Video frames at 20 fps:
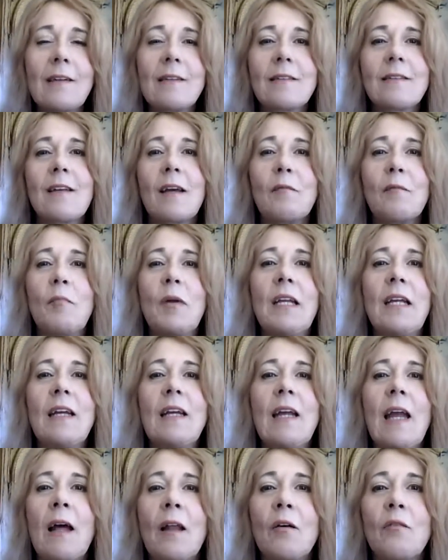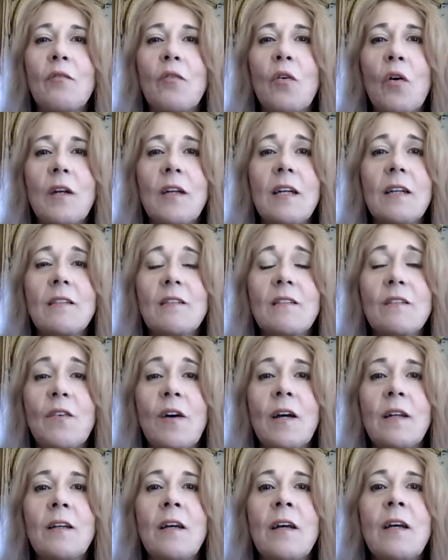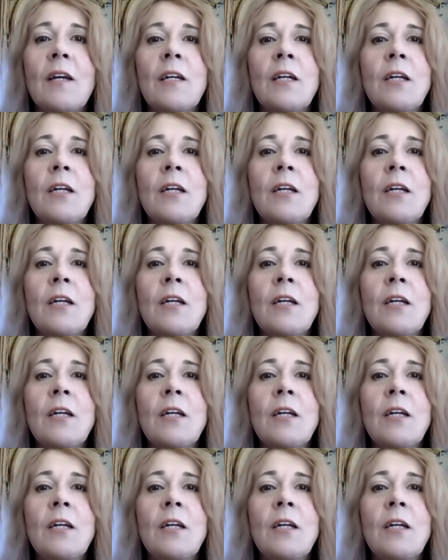It's like mini California. It's fun.